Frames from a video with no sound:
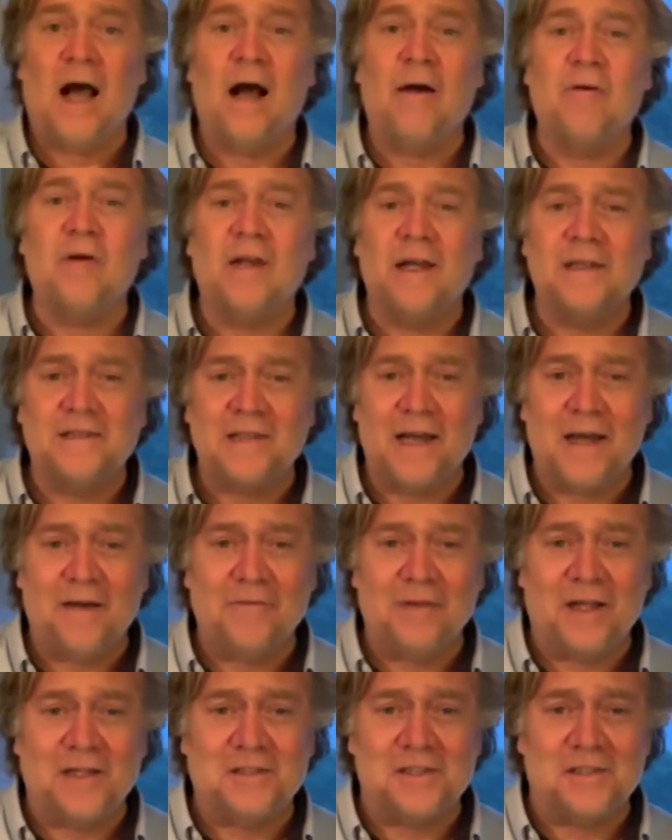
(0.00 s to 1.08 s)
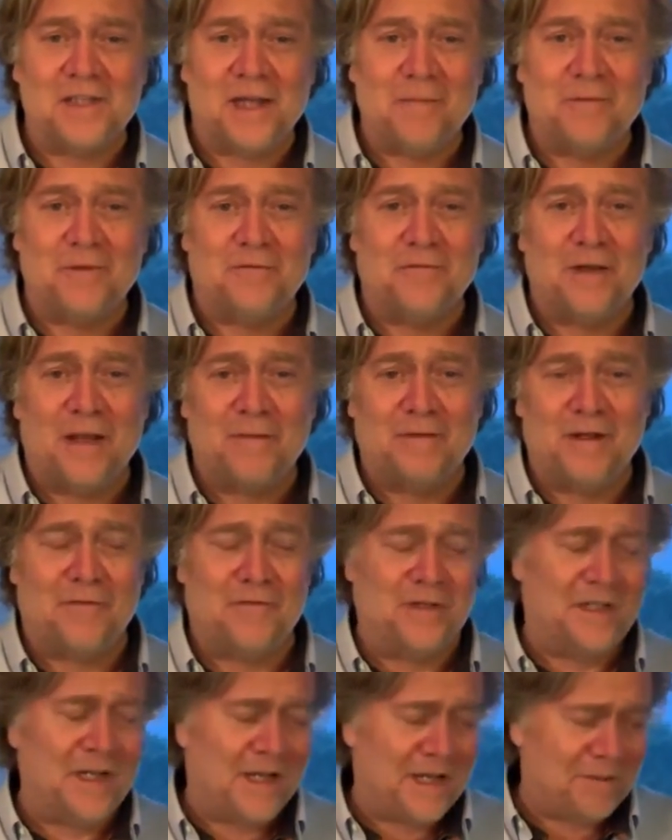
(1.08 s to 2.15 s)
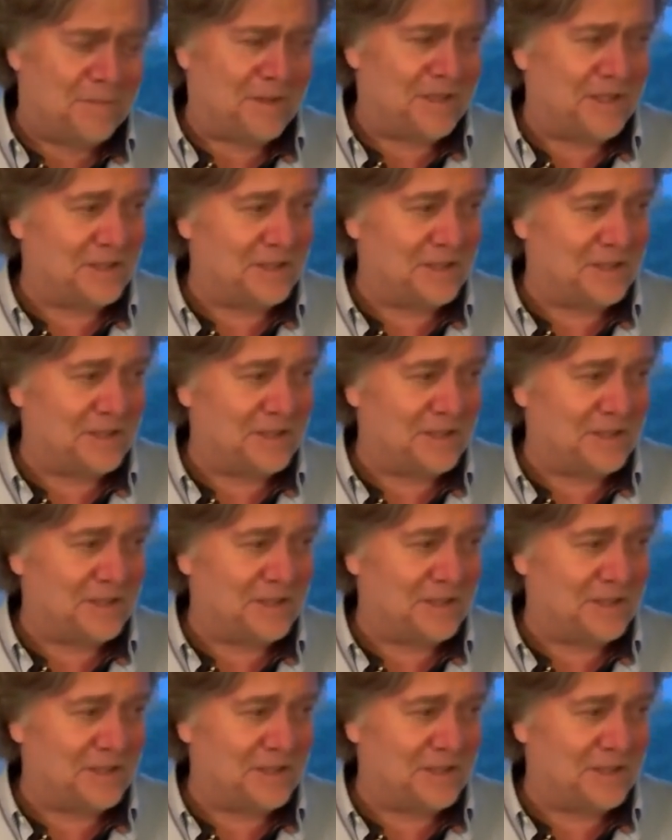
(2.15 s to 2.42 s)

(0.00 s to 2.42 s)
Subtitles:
I would like to have that since I'm defamed every day.